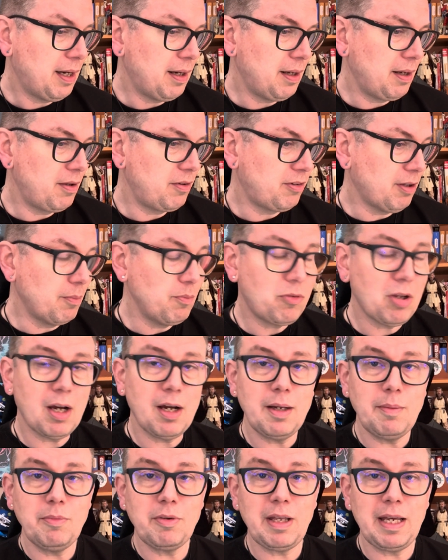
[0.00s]

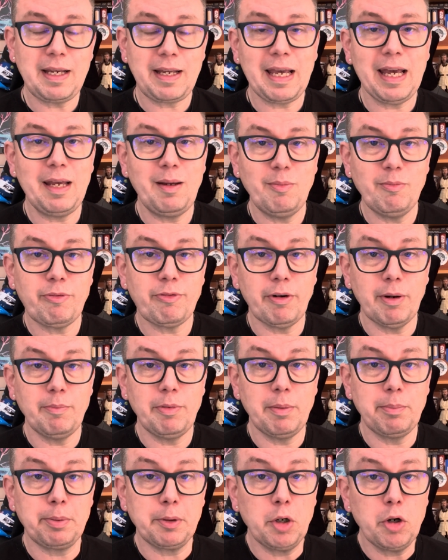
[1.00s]
Sometimes it came from
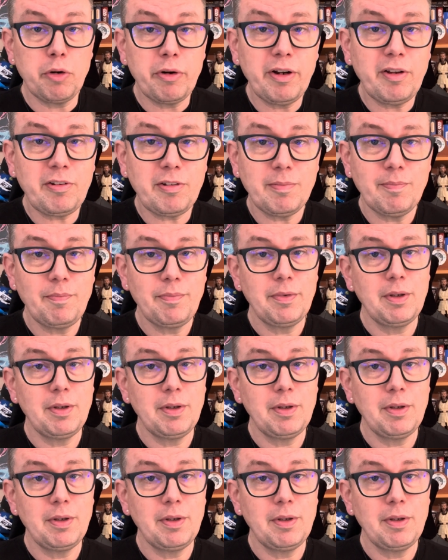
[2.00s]
the breweries,